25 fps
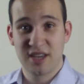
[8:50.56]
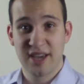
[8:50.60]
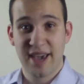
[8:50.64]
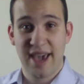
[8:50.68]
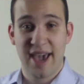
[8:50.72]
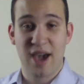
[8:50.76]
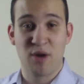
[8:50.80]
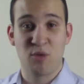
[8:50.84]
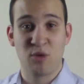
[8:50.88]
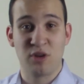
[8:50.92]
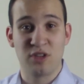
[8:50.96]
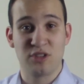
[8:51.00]

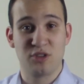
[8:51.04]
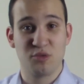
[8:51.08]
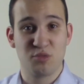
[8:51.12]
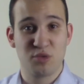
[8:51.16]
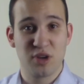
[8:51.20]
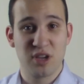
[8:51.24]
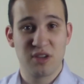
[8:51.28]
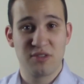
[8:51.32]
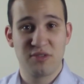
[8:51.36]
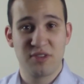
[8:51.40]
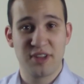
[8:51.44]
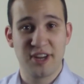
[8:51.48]
And once the
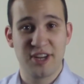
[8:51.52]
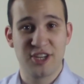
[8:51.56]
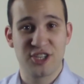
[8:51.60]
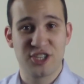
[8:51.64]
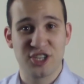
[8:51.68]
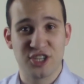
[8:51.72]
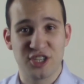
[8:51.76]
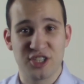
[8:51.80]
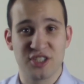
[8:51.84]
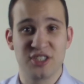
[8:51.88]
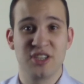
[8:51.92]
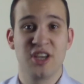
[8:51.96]
break
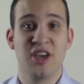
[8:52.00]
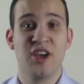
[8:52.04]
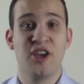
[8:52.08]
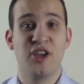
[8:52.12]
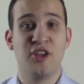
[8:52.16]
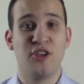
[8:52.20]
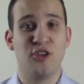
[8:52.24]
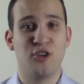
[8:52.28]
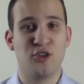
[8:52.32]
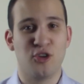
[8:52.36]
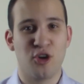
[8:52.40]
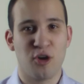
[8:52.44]
finishes,
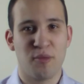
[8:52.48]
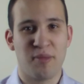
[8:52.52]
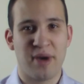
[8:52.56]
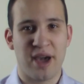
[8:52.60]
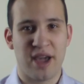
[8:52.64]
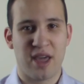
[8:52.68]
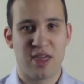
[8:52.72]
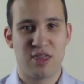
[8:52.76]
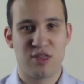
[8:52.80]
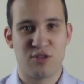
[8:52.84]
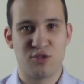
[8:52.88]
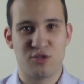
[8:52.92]
you go
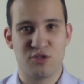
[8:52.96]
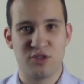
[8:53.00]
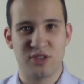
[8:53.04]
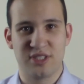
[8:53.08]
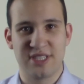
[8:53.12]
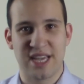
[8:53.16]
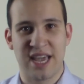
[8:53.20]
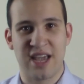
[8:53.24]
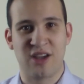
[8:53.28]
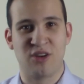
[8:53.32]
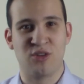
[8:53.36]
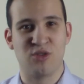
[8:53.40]
back through the
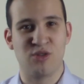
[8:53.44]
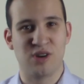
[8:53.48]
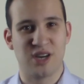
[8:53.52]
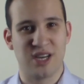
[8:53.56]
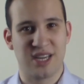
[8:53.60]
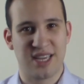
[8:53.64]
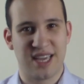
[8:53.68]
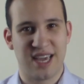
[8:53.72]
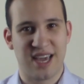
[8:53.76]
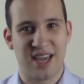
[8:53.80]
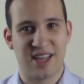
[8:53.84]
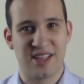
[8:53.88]
cycle
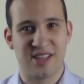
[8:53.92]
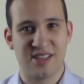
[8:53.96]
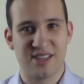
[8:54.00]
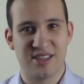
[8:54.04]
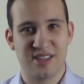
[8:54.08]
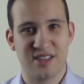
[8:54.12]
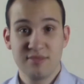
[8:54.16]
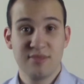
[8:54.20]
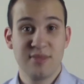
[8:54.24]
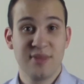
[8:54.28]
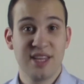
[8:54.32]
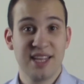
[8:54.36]
again.
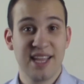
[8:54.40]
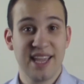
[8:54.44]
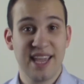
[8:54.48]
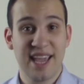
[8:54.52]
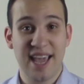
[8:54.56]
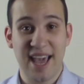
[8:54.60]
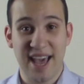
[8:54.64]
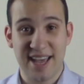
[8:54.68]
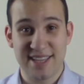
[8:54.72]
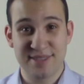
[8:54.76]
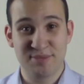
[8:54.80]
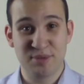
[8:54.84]
It
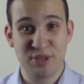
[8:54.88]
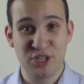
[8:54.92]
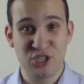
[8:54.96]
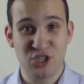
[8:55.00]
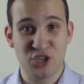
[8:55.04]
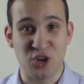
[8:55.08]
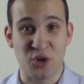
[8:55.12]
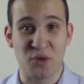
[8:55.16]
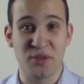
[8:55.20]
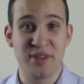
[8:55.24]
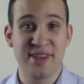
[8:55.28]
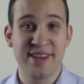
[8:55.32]
has been
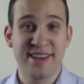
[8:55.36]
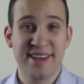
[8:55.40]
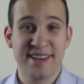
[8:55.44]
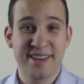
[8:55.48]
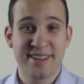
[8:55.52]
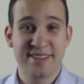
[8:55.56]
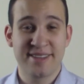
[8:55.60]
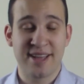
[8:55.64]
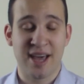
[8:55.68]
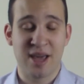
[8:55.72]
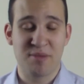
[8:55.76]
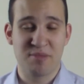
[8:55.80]
shown
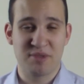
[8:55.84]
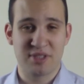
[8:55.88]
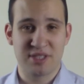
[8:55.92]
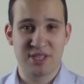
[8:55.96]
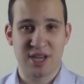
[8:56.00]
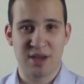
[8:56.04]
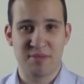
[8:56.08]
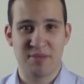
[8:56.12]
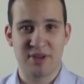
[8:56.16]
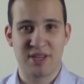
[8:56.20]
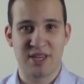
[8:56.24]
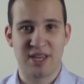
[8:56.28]
time and time
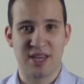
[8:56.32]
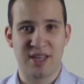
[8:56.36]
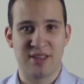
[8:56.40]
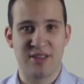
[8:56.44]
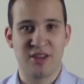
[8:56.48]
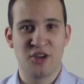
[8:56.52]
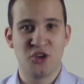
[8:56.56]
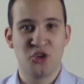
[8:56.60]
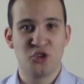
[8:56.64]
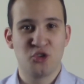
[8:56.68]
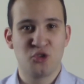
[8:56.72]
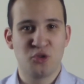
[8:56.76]
again
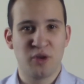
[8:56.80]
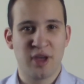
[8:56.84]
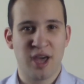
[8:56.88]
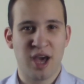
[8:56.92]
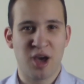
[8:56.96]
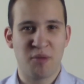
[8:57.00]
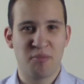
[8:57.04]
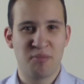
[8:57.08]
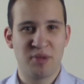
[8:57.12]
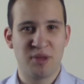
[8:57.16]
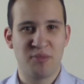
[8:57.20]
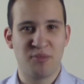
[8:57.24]
to help
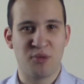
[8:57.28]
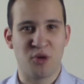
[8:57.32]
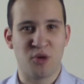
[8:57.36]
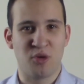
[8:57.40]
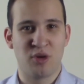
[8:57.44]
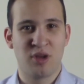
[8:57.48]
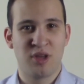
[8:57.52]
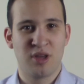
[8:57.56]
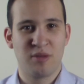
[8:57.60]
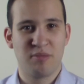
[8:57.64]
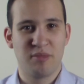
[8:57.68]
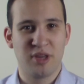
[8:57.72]
people
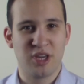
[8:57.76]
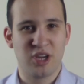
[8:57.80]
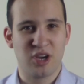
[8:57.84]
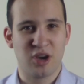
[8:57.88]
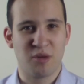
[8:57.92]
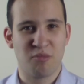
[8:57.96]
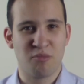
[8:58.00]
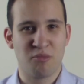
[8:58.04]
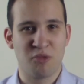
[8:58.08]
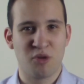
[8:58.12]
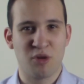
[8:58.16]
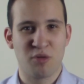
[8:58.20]
become
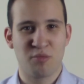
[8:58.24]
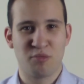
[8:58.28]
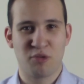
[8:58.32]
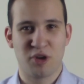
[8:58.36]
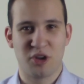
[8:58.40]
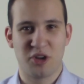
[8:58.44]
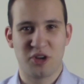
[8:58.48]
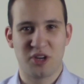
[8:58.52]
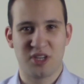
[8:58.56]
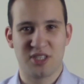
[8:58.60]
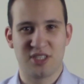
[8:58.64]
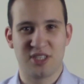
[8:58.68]
more
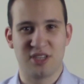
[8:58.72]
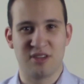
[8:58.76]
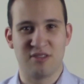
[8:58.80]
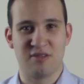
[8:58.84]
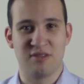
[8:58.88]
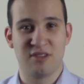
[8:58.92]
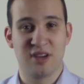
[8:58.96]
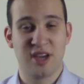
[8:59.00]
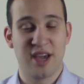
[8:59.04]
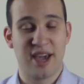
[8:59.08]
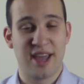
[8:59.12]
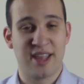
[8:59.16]
productive
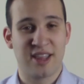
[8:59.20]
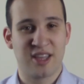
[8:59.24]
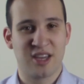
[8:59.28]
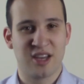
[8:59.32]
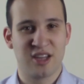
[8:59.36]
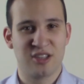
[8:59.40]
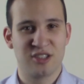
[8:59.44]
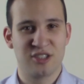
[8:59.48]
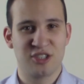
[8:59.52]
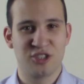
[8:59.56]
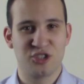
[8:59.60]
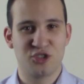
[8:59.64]
and
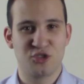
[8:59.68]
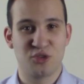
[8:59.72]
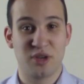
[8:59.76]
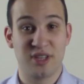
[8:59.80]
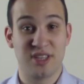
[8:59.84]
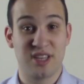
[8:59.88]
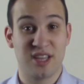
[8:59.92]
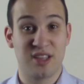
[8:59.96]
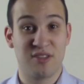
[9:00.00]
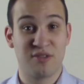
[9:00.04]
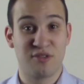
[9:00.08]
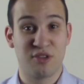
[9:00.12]
concentrate
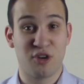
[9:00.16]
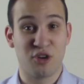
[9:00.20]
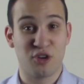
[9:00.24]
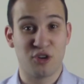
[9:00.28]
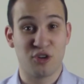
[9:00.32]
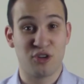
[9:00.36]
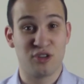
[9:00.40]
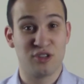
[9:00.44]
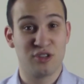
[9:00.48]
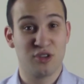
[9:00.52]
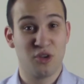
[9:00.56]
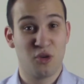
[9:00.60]
and
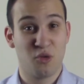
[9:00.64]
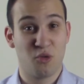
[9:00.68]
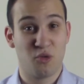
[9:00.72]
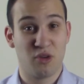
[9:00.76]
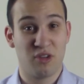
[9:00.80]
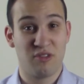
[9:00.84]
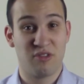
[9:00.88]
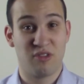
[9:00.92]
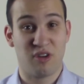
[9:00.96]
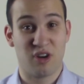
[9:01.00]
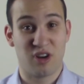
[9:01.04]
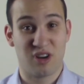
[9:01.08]
focus with
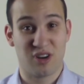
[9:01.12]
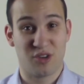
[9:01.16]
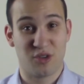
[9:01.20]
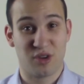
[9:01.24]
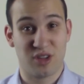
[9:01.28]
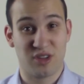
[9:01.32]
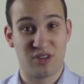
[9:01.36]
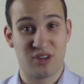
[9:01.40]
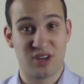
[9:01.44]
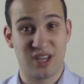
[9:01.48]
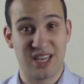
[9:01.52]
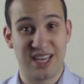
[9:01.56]
far
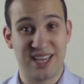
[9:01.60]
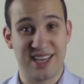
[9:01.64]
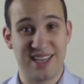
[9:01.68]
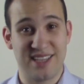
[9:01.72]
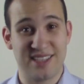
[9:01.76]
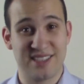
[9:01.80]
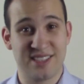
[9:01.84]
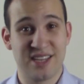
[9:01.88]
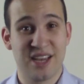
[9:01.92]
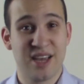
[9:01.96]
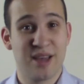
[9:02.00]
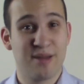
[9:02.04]
greater ease
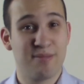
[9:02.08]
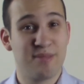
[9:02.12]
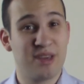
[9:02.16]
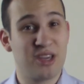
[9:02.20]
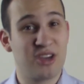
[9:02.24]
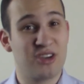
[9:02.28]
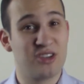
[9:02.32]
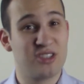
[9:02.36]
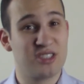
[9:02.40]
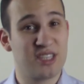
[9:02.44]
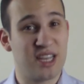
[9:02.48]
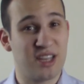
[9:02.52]
because they